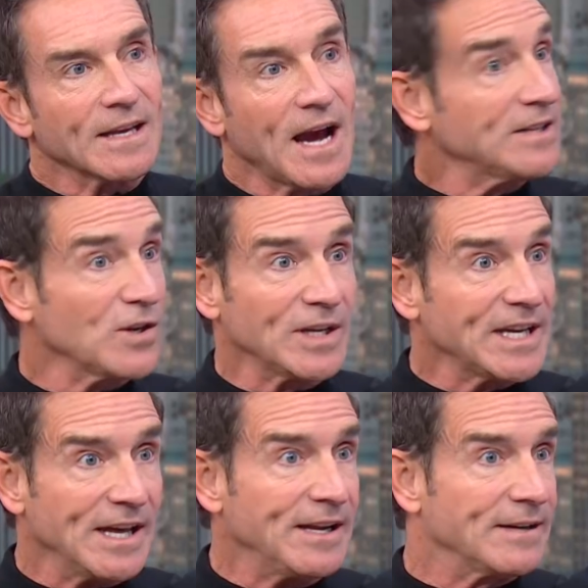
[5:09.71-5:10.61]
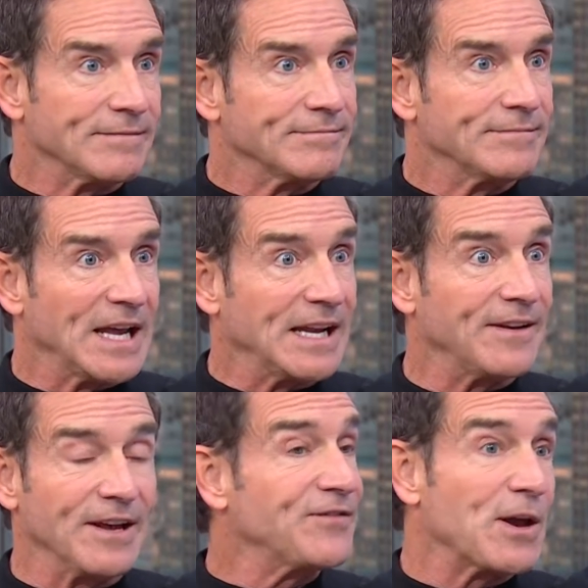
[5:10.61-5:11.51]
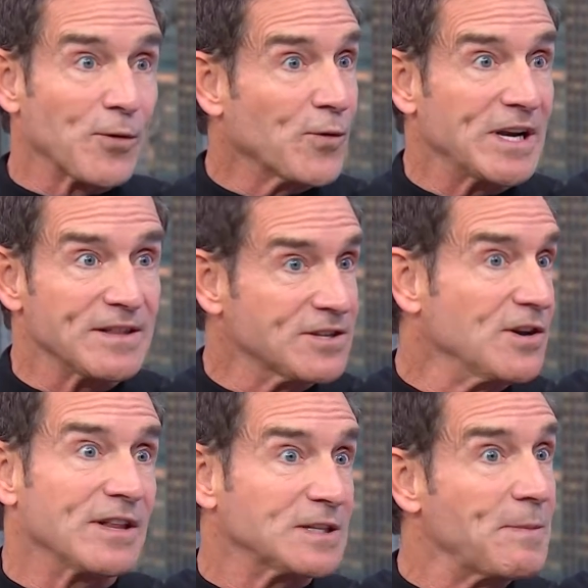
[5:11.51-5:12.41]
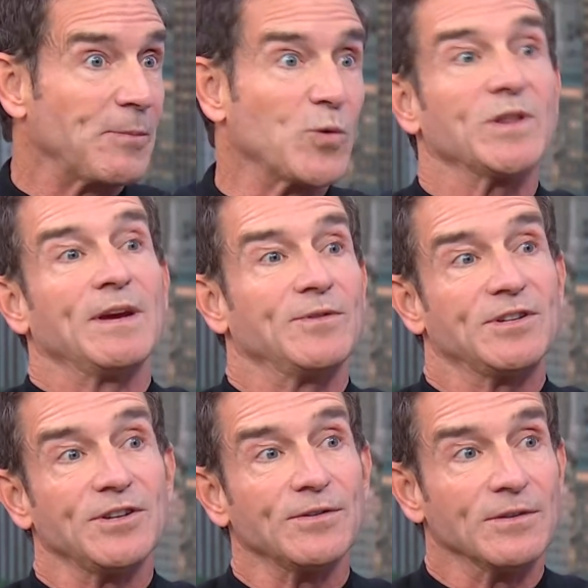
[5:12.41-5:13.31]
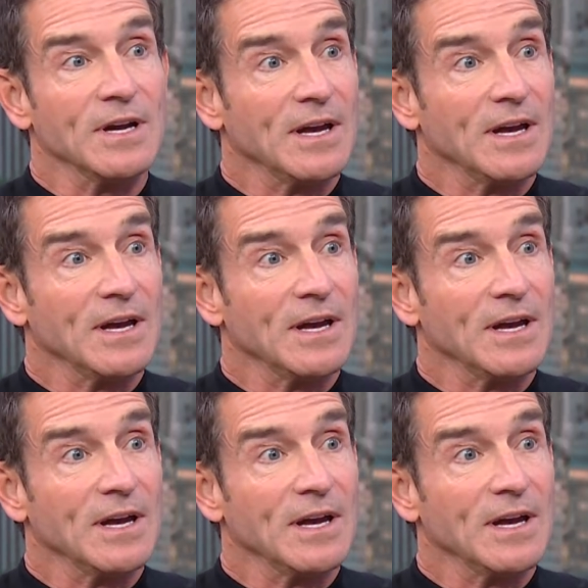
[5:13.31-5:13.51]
I totally get it. And if they were running the show, that's maybe what they would do.